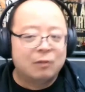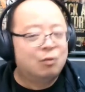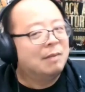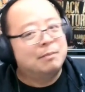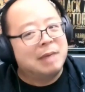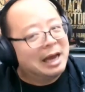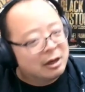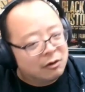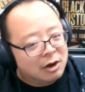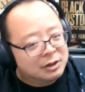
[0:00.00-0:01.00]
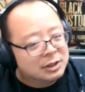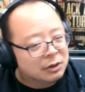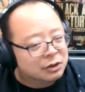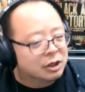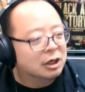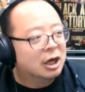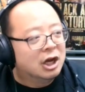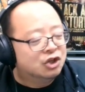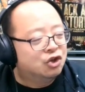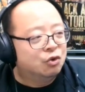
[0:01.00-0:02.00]
went back across the ocean
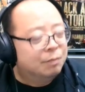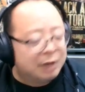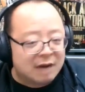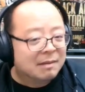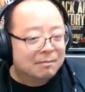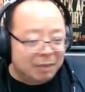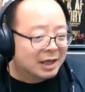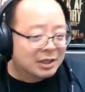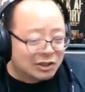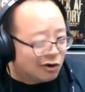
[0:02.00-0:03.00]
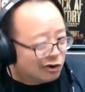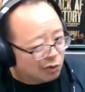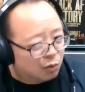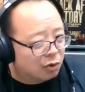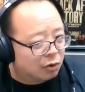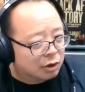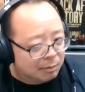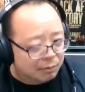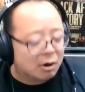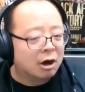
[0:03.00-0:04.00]
to become the biggest star in the world
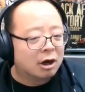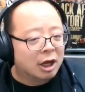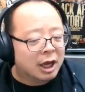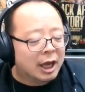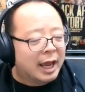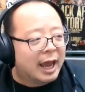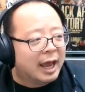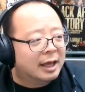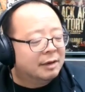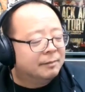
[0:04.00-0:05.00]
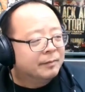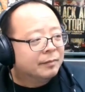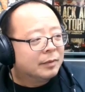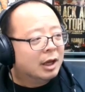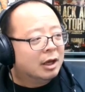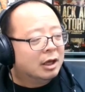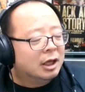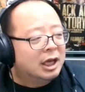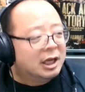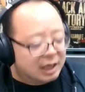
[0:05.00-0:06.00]
abroad. And
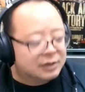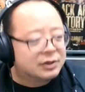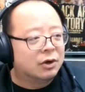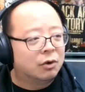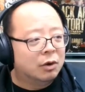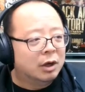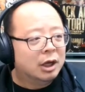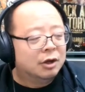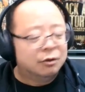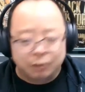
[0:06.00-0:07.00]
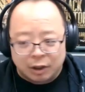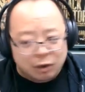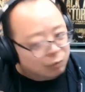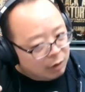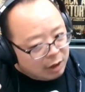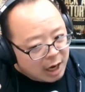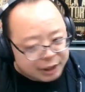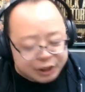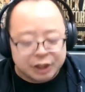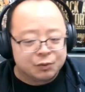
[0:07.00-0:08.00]
he did so,
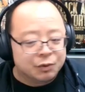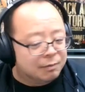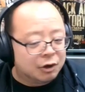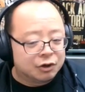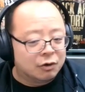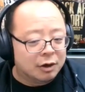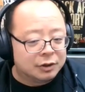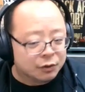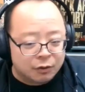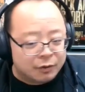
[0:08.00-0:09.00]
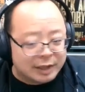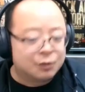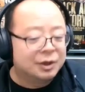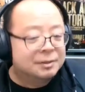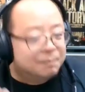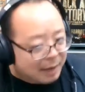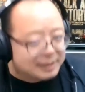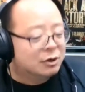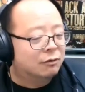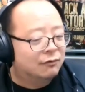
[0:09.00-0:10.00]
not just with martial arts, although that's what he's
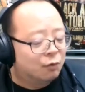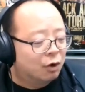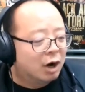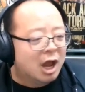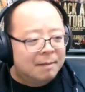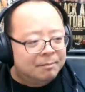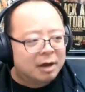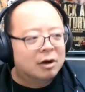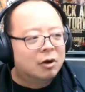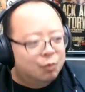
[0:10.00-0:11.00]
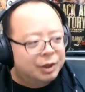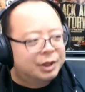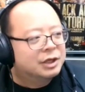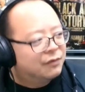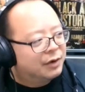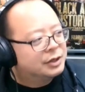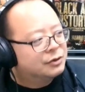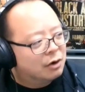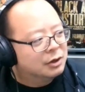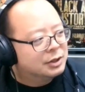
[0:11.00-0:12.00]
best known for, but with this very
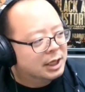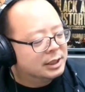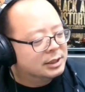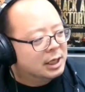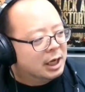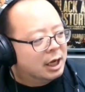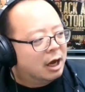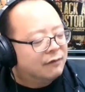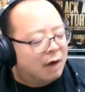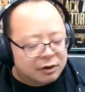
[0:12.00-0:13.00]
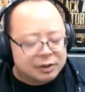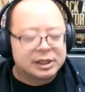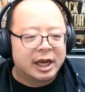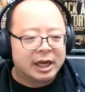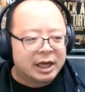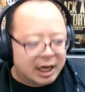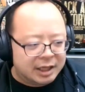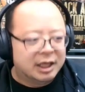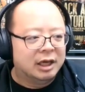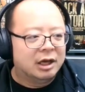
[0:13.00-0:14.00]
strong sense of understanding, I
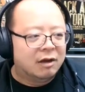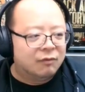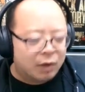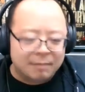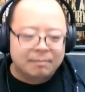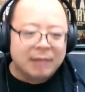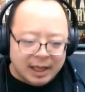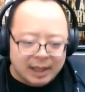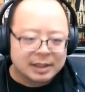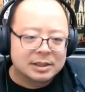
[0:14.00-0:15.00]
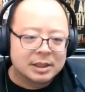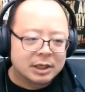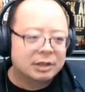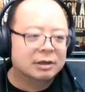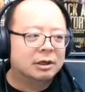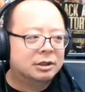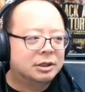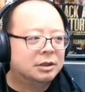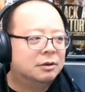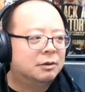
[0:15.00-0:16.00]
think, of what it means
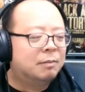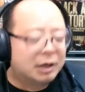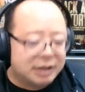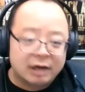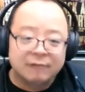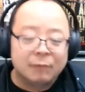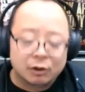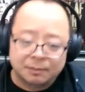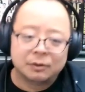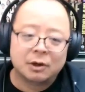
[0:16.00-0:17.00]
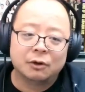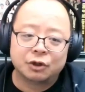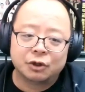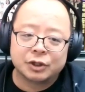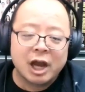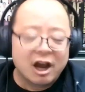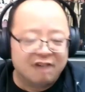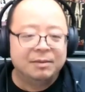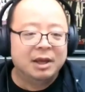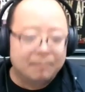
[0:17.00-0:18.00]
to partake of multiple cultures,
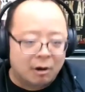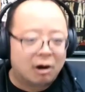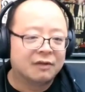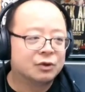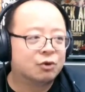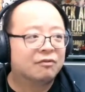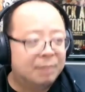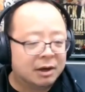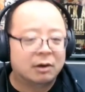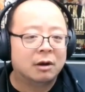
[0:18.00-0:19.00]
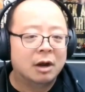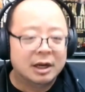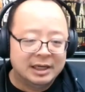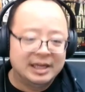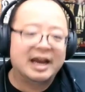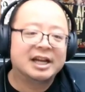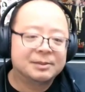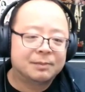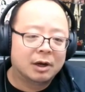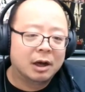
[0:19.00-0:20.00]
of being part of the sort of bigger
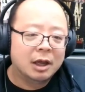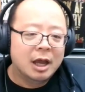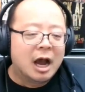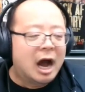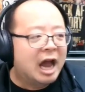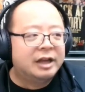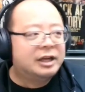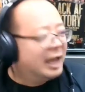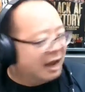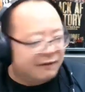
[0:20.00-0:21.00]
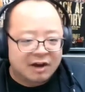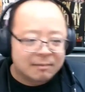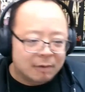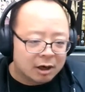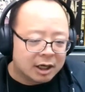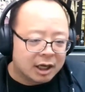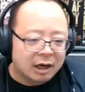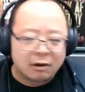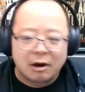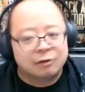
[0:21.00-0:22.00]
diaspora. I can't find a market
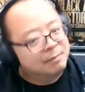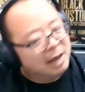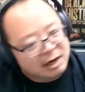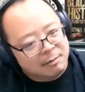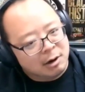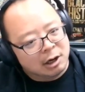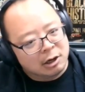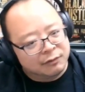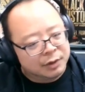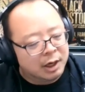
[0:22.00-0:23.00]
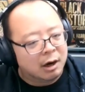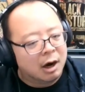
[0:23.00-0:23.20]
here. I'll make a market over there.